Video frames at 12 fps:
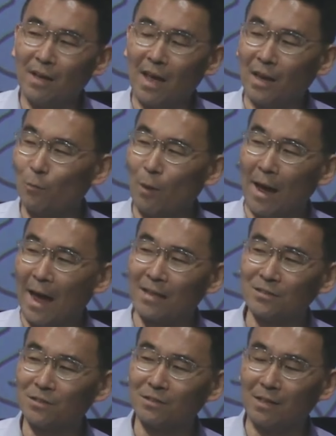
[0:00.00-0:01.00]
anyway, as
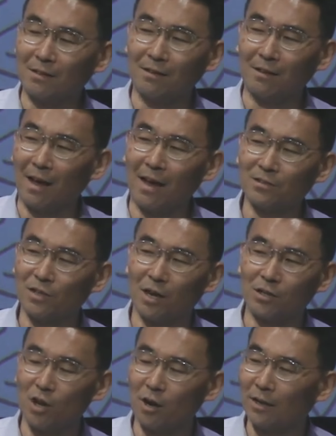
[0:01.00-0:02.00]
as uh,
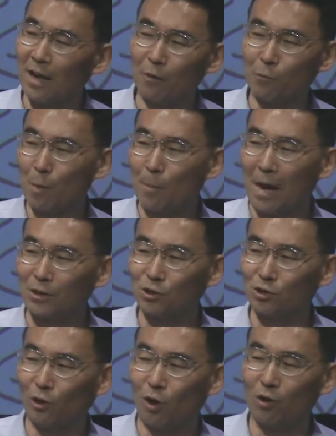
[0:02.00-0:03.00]
Young and I, we've been pastors
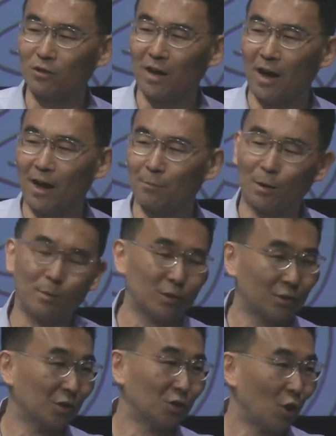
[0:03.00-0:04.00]
a long time. Let me
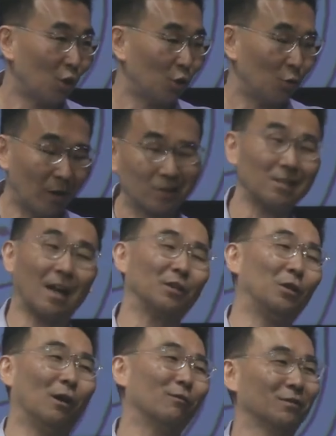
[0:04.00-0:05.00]
just tell you, it's not
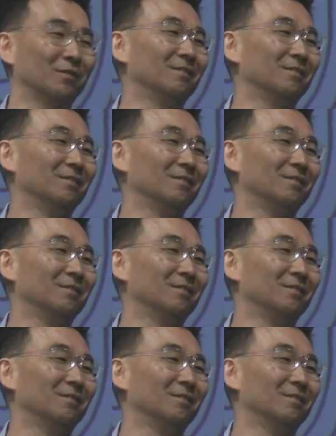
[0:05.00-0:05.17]
enough.